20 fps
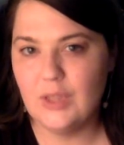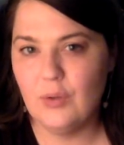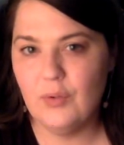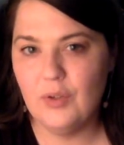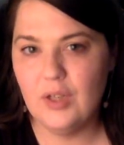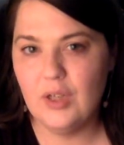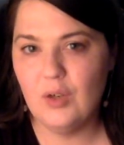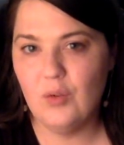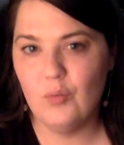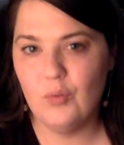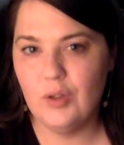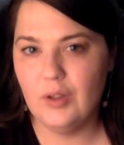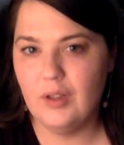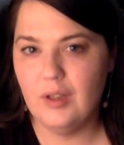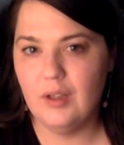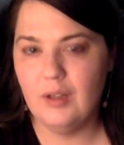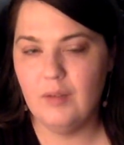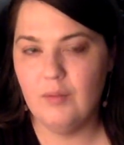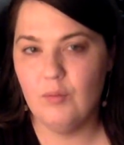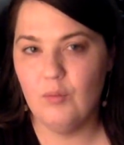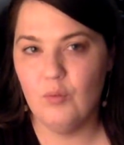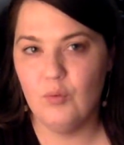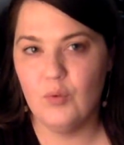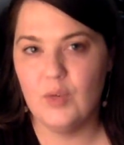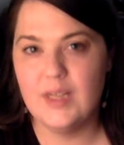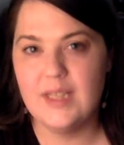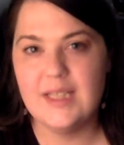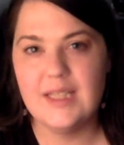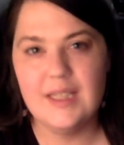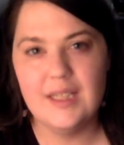think it really
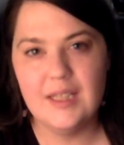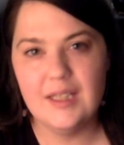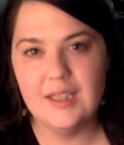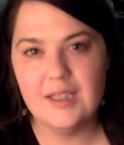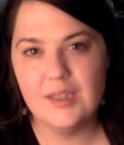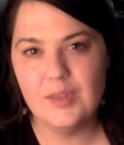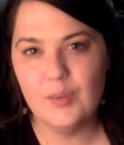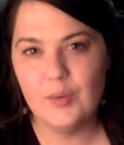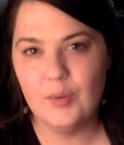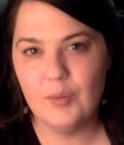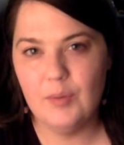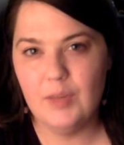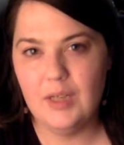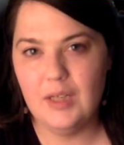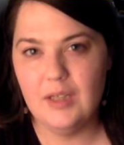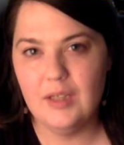resonates with me.